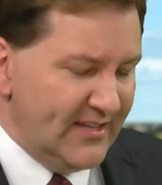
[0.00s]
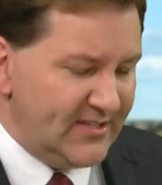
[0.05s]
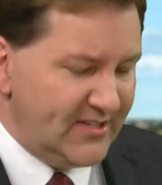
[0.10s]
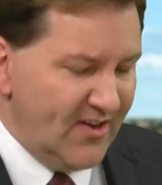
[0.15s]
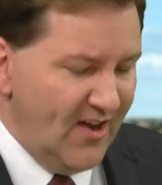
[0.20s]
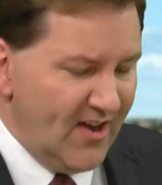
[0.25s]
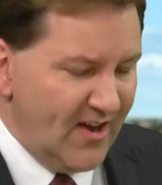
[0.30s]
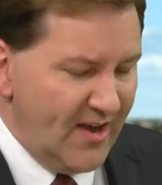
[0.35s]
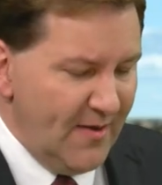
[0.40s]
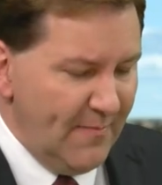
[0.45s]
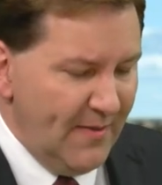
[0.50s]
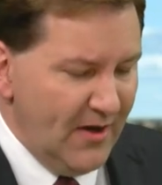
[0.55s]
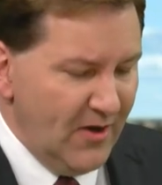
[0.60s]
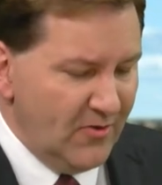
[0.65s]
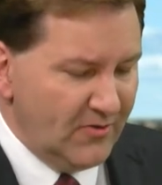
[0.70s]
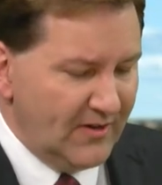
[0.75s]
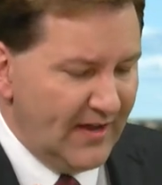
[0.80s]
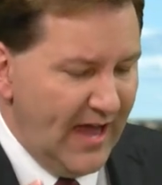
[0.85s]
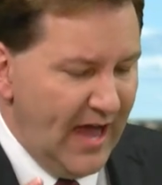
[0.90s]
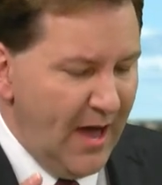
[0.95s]
let's talk
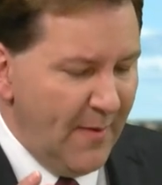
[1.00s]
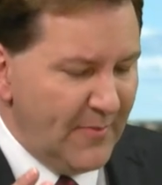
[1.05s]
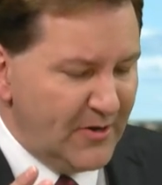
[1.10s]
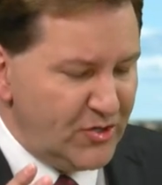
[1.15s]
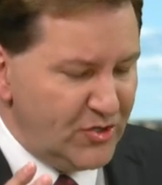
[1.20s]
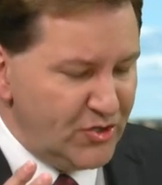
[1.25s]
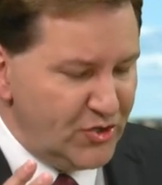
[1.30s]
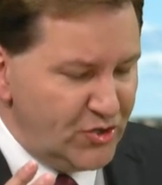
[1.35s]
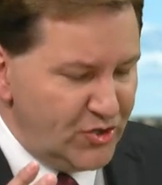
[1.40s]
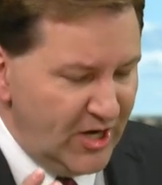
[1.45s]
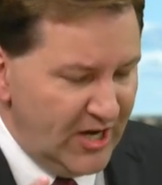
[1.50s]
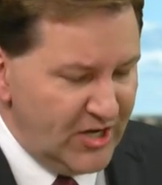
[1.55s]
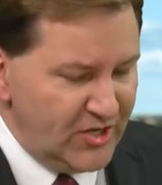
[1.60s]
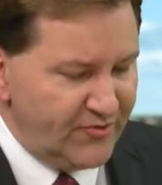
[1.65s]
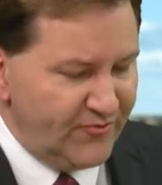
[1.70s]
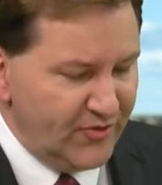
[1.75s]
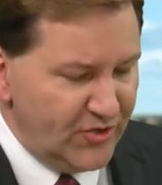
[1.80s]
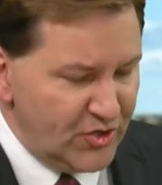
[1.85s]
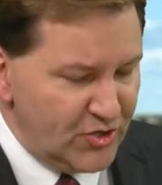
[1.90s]
about how much has changed for